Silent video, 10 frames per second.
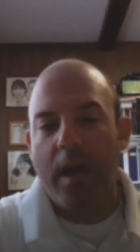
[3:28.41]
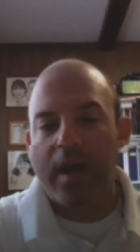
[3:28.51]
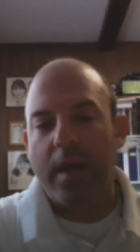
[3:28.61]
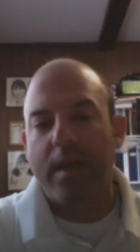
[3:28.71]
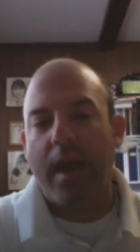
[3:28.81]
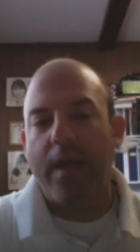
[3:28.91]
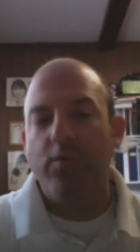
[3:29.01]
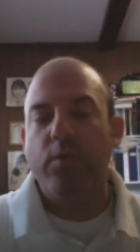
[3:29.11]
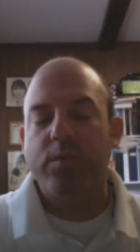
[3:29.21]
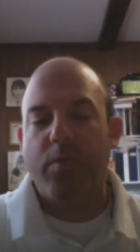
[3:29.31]
And again, the guy
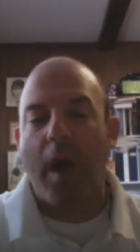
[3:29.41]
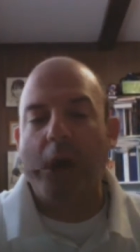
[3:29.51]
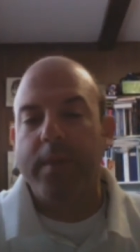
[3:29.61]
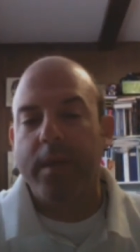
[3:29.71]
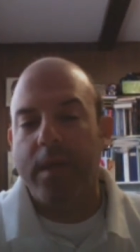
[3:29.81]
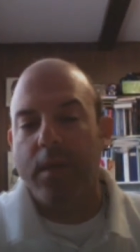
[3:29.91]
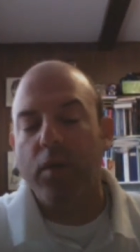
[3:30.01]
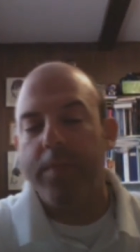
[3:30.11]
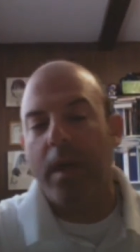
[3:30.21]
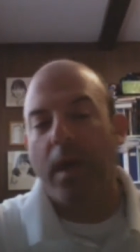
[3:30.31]
who's probably
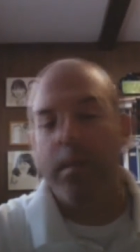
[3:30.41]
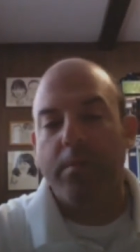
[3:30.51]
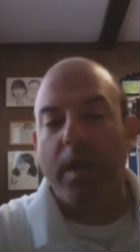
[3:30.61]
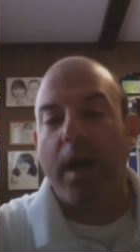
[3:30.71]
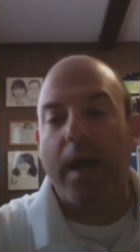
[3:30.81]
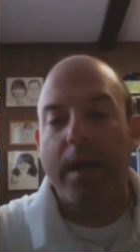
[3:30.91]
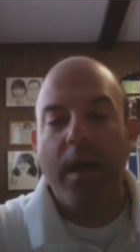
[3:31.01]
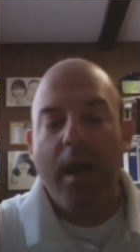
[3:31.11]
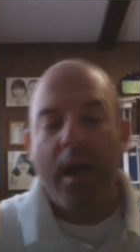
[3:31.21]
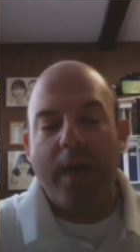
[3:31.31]
could be on the block,
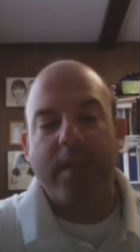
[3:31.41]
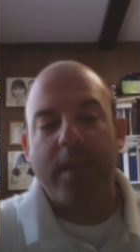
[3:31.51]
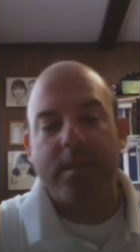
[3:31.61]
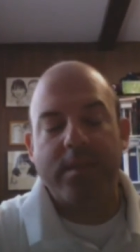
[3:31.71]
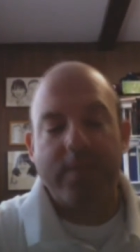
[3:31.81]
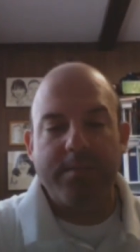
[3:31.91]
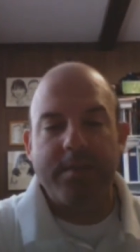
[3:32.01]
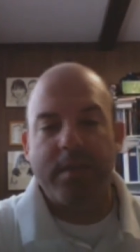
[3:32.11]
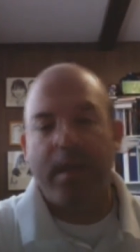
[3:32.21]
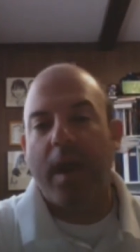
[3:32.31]
as odd as it seems
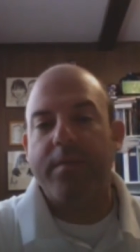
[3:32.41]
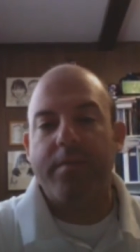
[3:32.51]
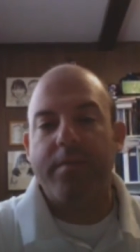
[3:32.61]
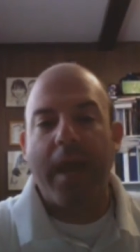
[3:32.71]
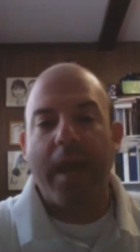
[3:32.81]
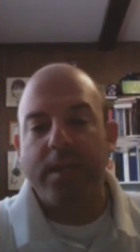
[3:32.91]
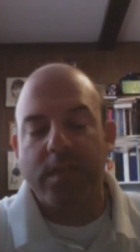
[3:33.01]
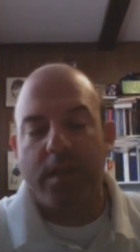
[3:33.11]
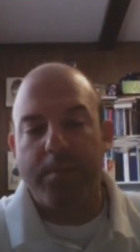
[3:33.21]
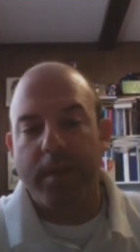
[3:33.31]
that they got him from the
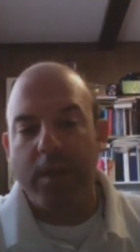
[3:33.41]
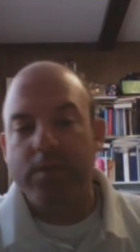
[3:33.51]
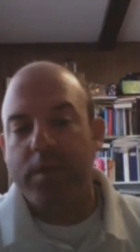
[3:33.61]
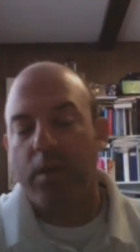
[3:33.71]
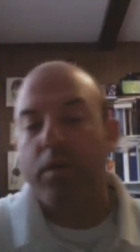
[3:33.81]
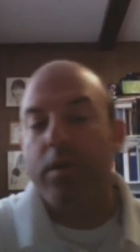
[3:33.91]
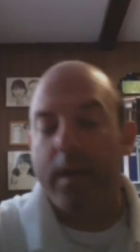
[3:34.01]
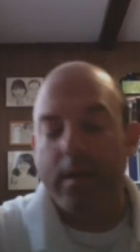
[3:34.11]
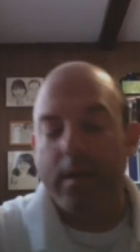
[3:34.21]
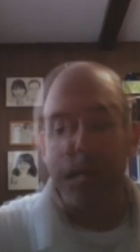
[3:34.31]
Yankees a couple of years ago, could
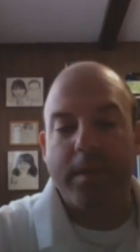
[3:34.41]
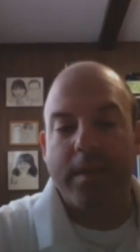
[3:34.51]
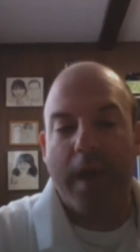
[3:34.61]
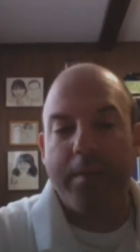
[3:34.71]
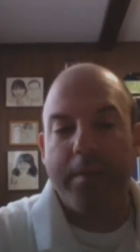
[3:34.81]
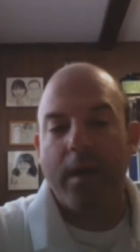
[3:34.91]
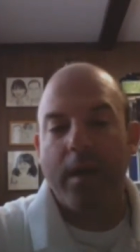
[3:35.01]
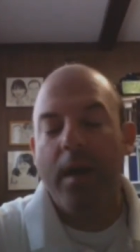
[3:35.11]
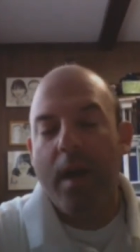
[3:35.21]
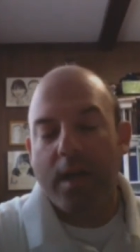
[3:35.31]
be
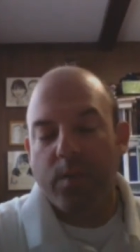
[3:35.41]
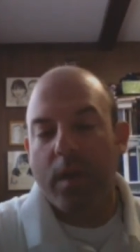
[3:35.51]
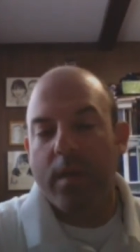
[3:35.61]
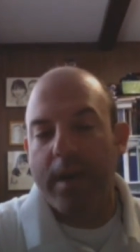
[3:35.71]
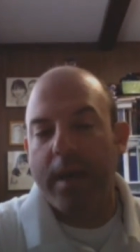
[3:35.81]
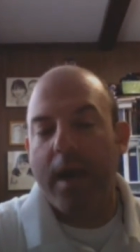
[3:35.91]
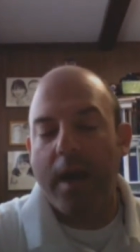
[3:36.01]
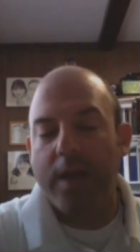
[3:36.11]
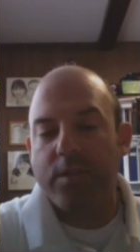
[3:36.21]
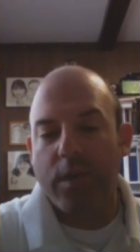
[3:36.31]
Tabata is one of the main
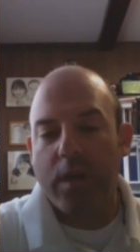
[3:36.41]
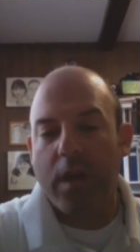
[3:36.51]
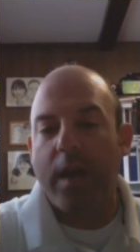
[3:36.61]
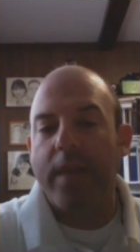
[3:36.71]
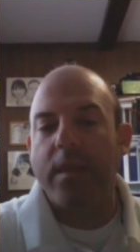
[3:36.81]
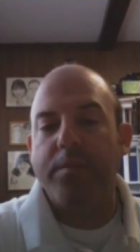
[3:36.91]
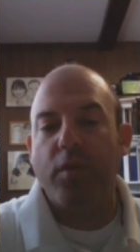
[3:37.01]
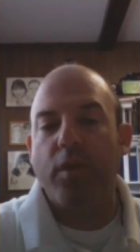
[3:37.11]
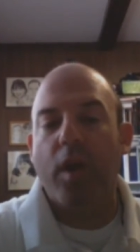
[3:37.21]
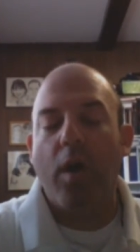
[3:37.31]
guys who they're going to end up
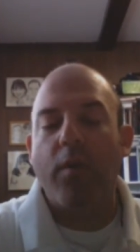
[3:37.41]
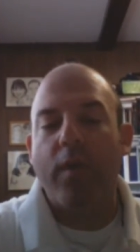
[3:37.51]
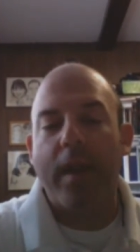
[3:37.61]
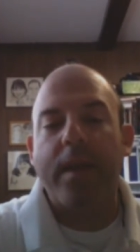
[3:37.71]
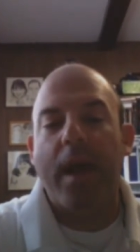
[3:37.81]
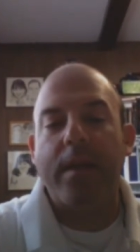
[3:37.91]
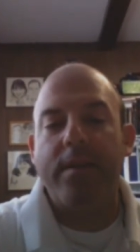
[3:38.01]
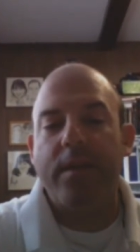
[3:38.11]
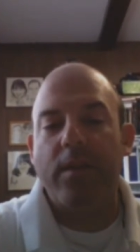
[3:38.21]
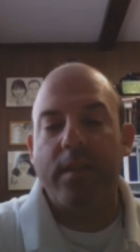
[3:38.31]
turning over in any kind
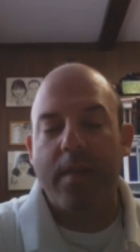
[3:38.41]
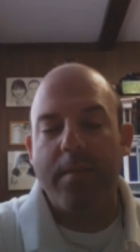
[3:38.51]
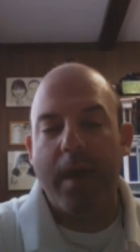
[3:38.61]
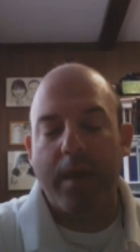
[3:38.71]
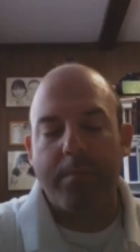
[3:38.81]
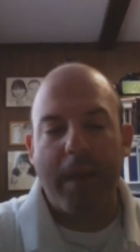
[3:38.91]
of deal that they make.